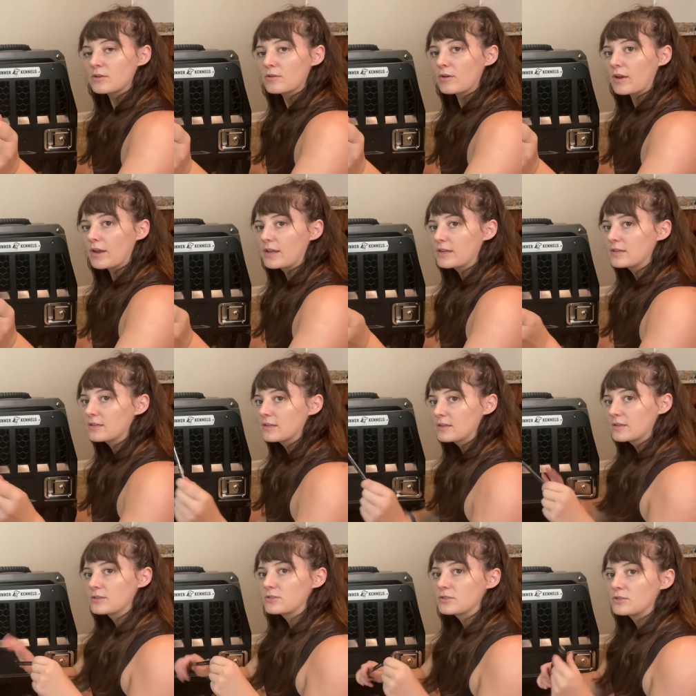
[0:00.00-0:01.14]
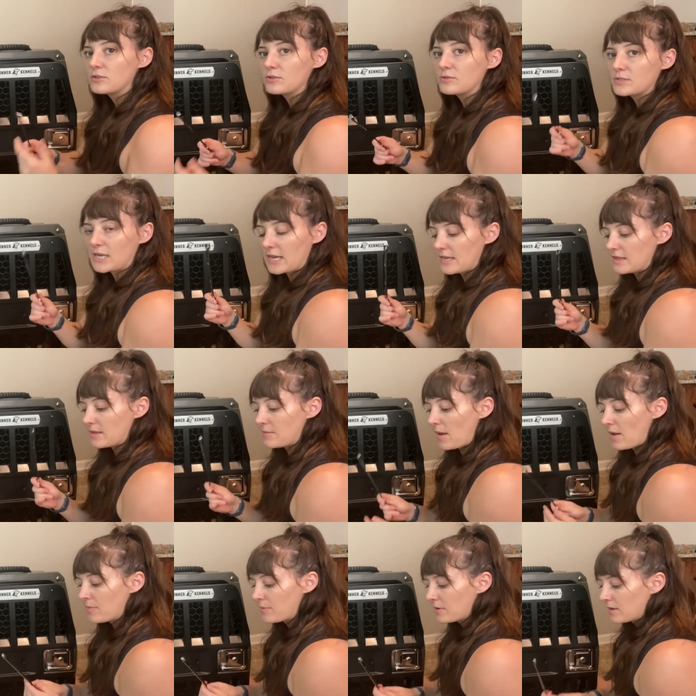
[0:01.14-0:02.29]
right, to tighten them
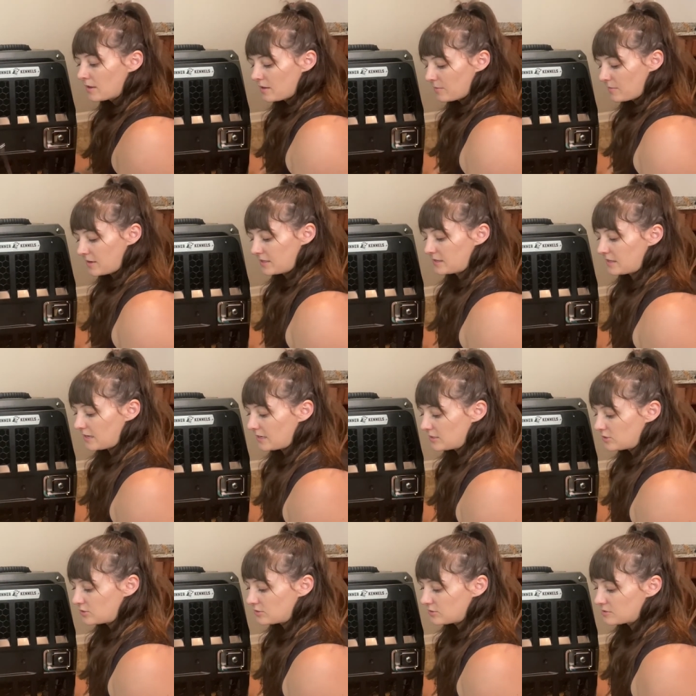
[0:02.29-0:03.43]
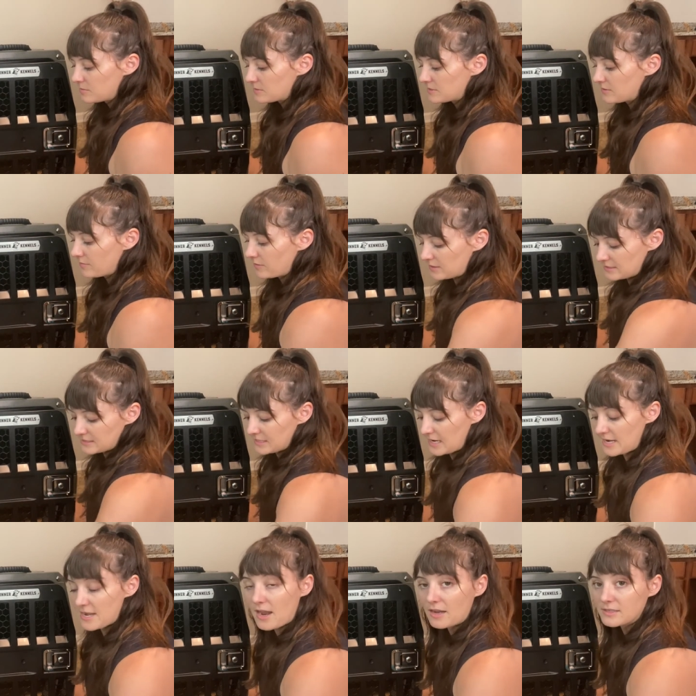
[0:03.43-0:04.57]
up, but they do specifically
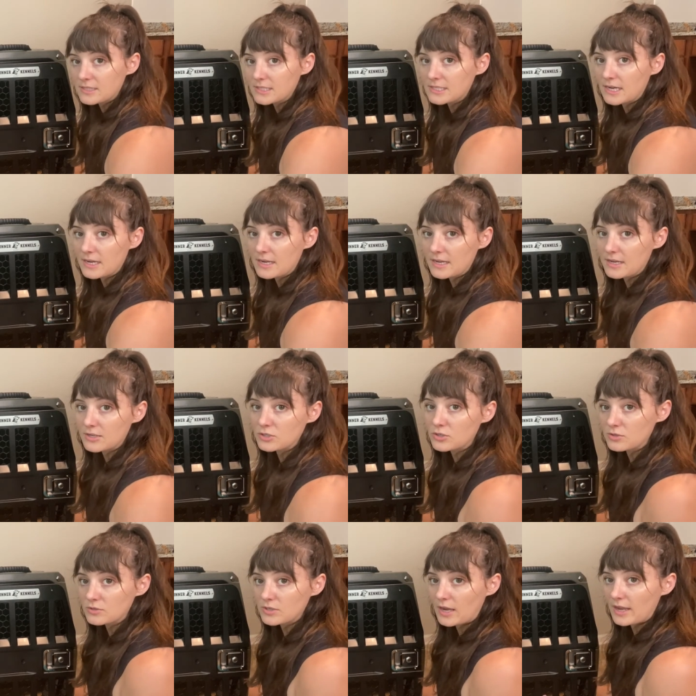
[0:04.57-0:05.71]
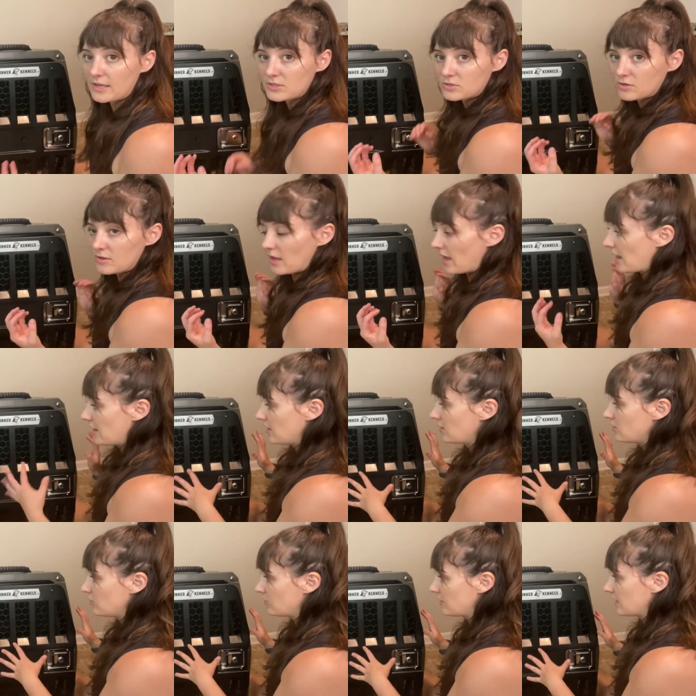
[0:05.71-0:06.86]
say not to tighten it too tight so that
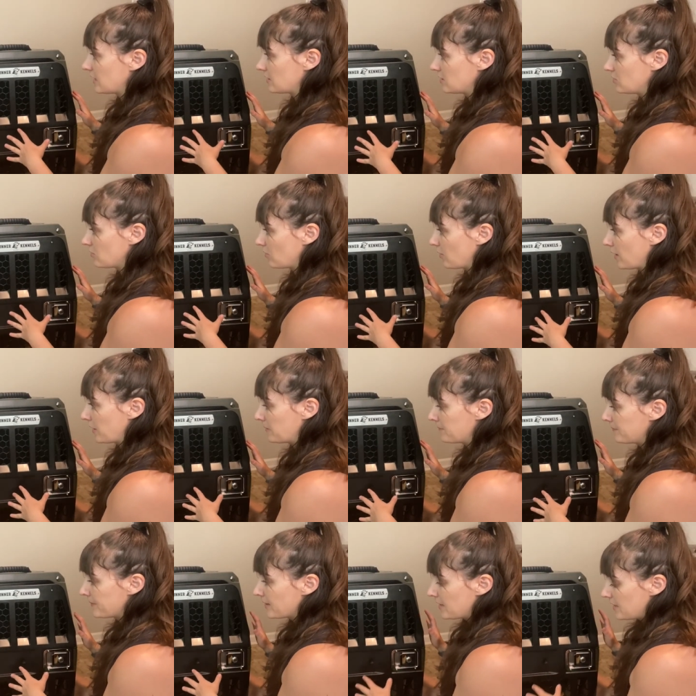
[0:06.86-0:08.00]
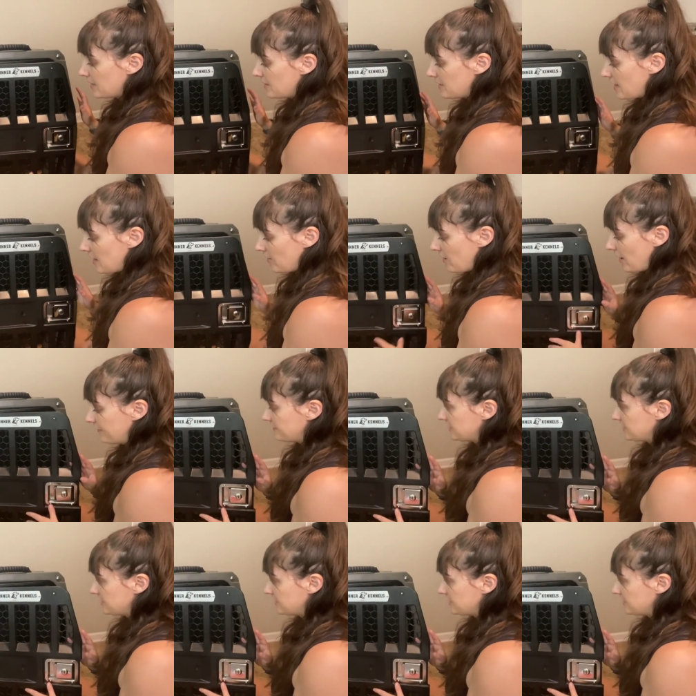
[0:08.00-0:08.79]
you can get the door in. Now, I've